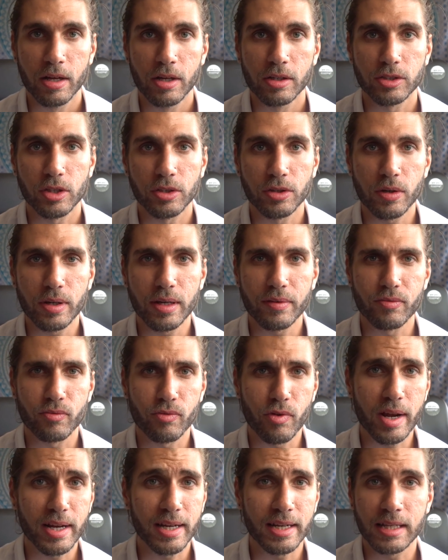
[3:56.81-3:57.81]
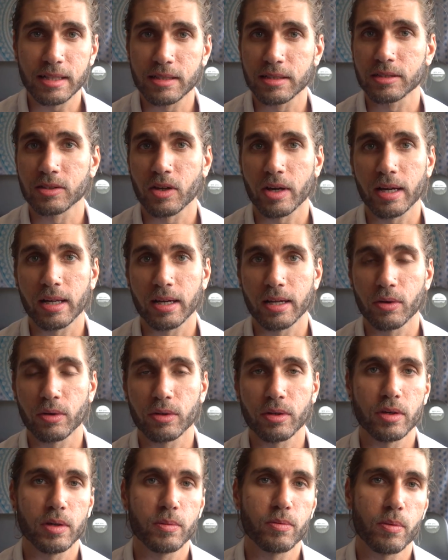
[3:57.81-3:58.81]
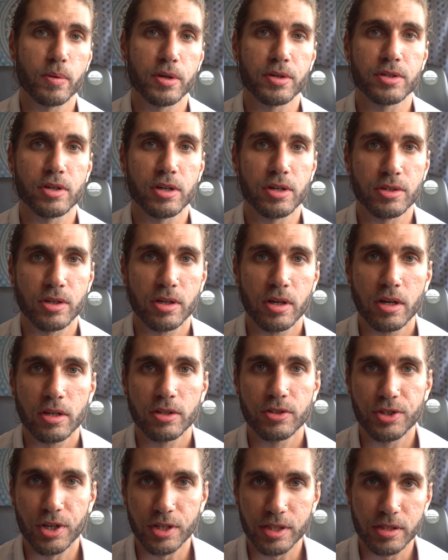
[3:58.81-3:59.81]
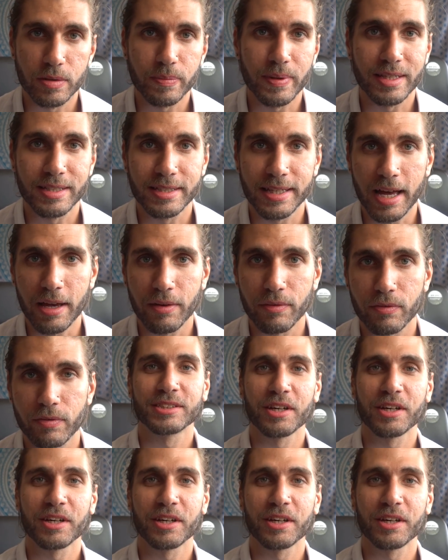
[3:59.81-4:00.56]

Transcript: So you don't even really need to cycle it, although you probably should, just to be safe.